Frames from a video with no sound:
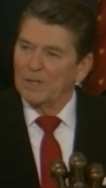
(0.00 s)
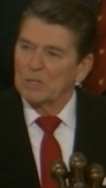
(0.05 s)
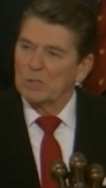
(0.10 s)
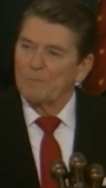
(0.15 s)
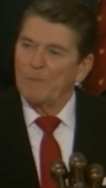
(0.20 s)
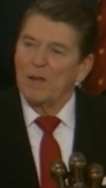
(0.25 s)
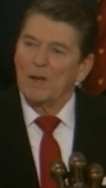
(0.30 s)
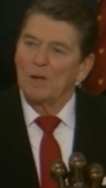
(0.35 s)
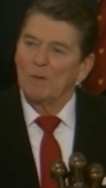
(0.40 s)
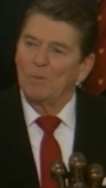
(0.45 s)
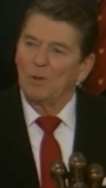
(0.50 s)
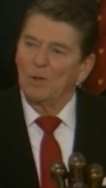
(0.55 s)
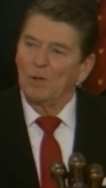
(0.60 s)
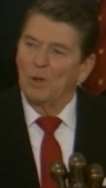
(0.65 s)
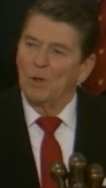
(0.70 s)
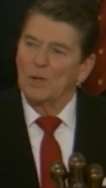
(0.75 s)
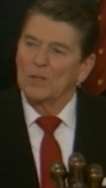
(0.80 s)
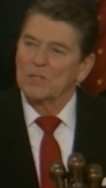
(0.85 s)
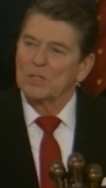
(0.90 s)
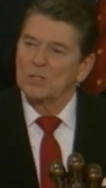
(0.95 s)
expendable
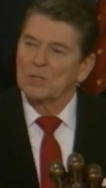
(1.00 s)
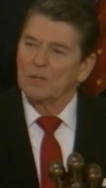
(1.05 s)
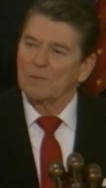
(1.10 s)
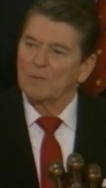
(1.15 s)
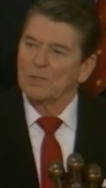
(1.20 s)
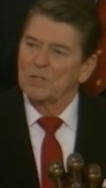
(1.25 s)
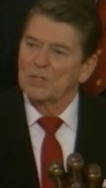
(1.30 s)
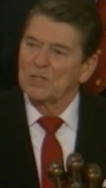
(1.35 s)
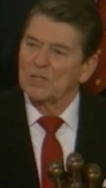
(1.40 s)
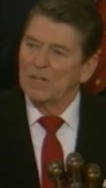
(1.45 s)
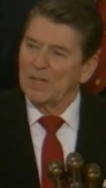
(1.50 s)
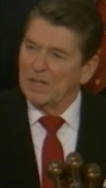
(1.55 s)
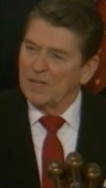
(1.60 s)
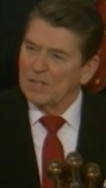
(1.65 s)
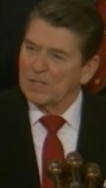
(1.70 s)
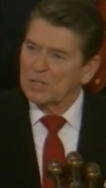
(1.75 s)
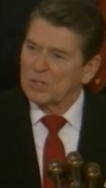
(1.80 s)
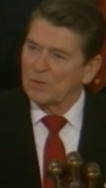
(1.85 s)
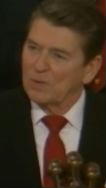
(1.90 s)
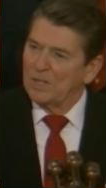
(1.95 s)
launch services
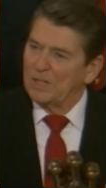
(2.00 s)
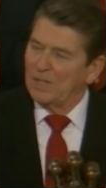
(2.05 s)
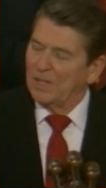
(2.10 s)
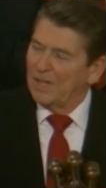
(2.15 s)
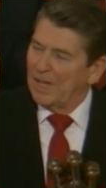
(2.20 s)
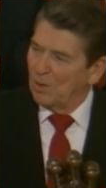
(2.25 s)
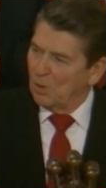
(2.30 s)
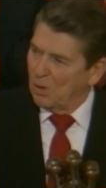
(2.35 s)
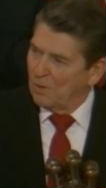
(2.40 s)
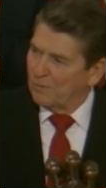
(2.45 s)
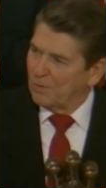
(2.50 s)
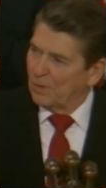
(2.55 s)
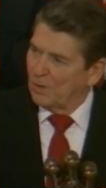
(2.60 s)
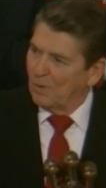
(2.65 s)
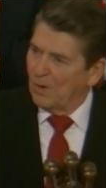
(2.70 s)
industry to get off the